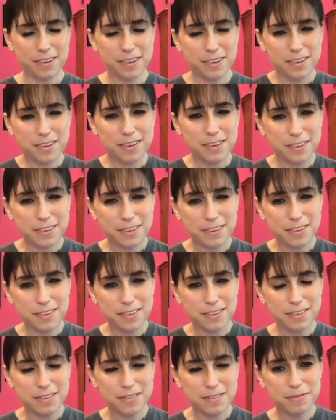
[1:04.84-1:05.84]

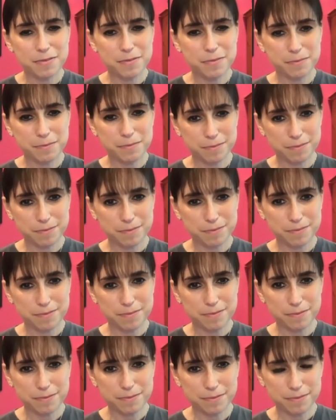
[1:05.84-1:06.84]

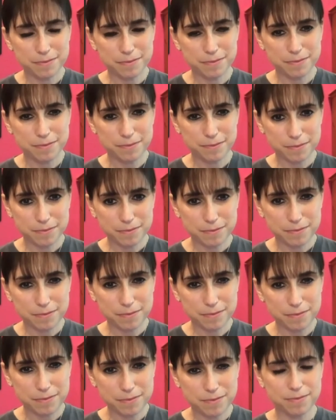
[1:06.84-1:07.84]

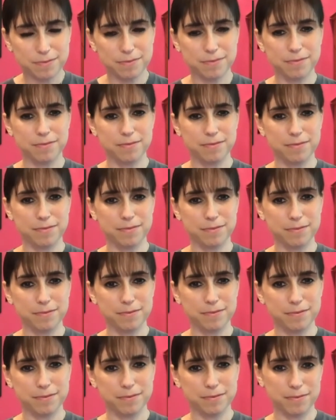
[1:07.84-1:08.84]

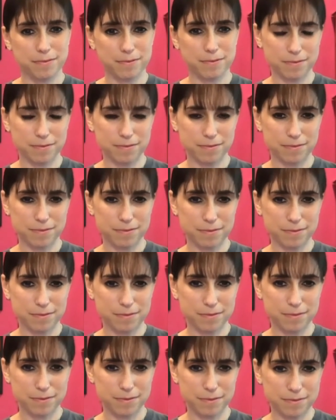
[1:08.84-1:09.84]

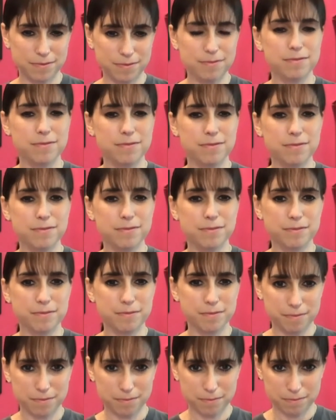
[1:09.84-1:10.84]

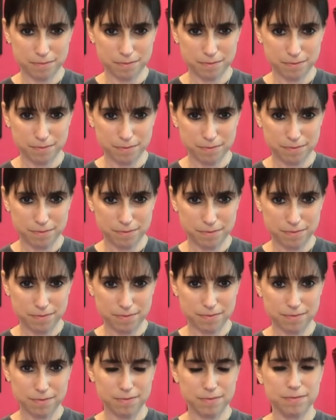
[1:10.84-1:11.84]

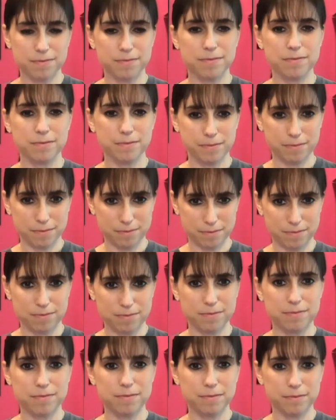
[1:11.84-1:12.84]
This person isn't speaking.